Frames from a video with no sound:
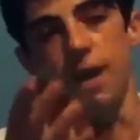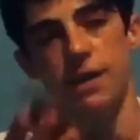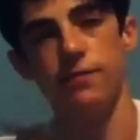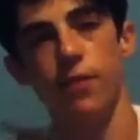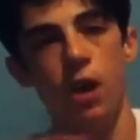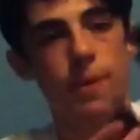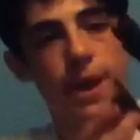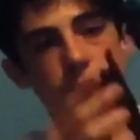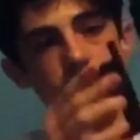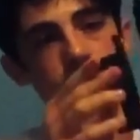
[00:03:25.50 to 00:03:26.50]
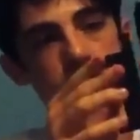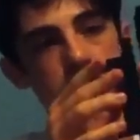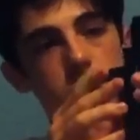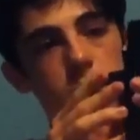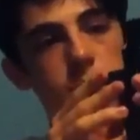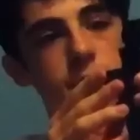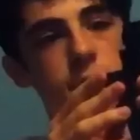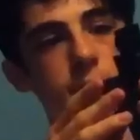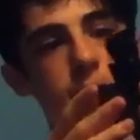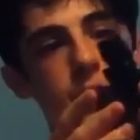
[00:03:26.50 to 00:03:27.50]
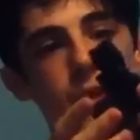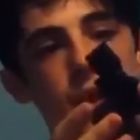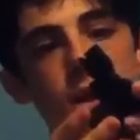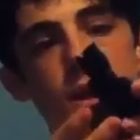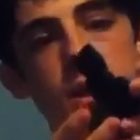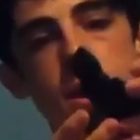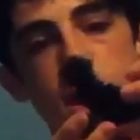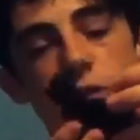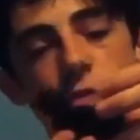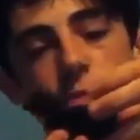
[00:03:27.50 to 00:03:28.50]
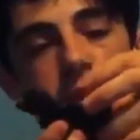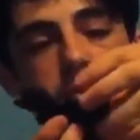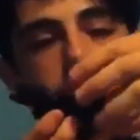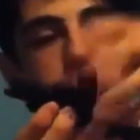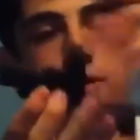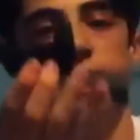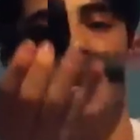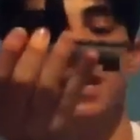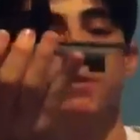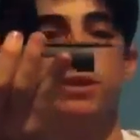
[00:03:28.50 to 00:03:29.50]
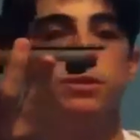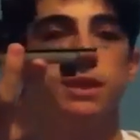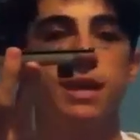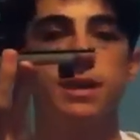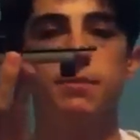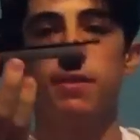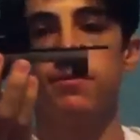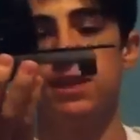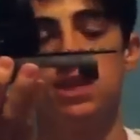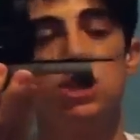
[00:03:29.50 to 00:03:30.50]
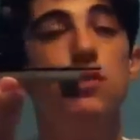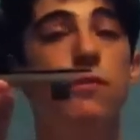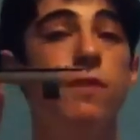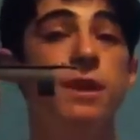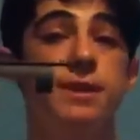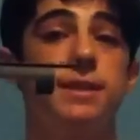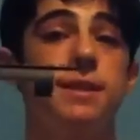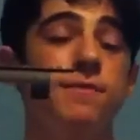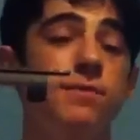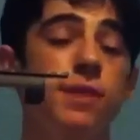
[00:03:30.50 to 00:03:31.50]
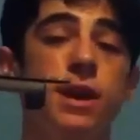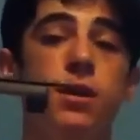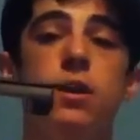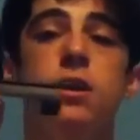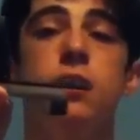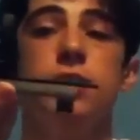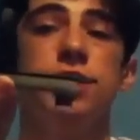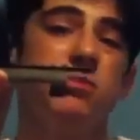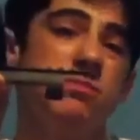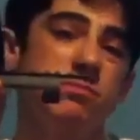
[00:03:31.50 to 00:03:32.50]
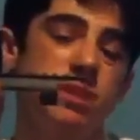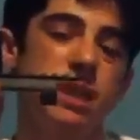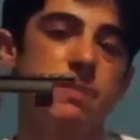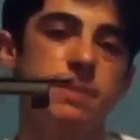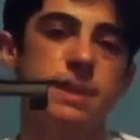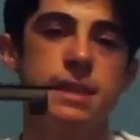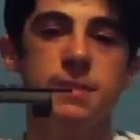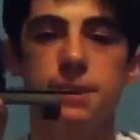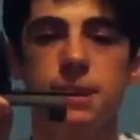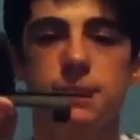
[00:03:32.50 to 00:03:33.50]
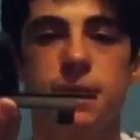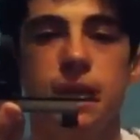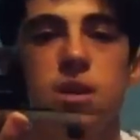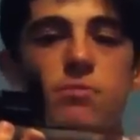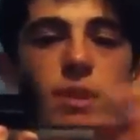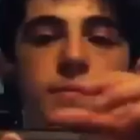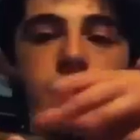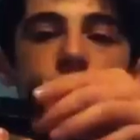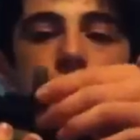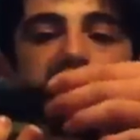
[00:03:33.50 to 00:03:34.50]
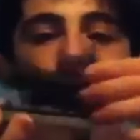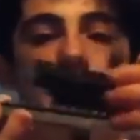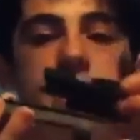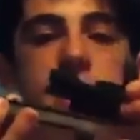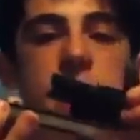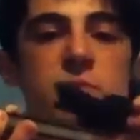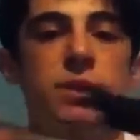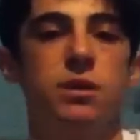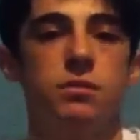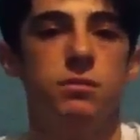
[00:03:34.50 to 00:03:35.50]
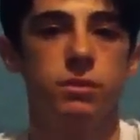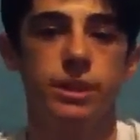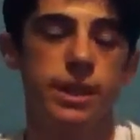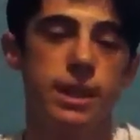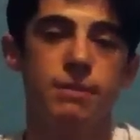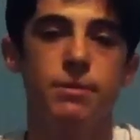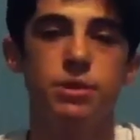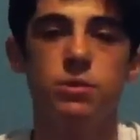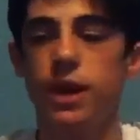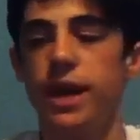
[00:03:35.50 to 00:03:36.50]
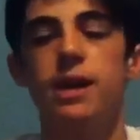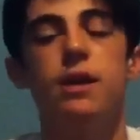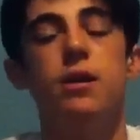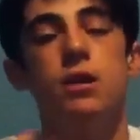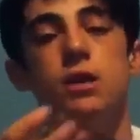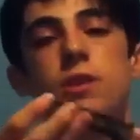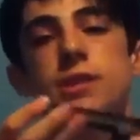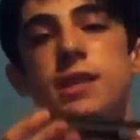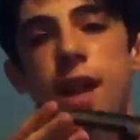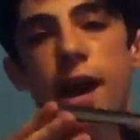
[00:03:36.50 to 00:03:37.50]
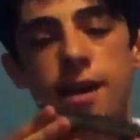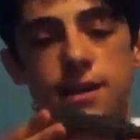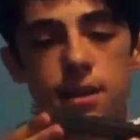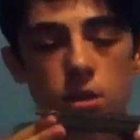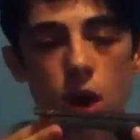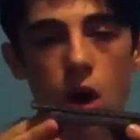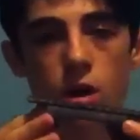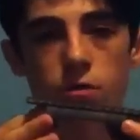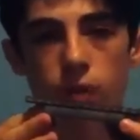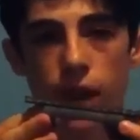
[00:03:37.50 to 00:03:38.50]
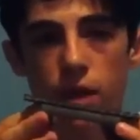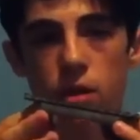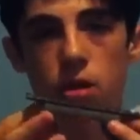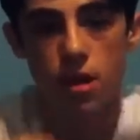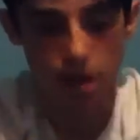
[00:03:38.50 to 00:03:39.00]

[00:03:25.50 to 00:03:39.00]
as far back as possible while still being on the rail. It would be around here, which takes up roughly 2/5 of the rail. So typically speaking, you can probably fit another dot sight here, but then again, why would you want it? So it is a nice long rail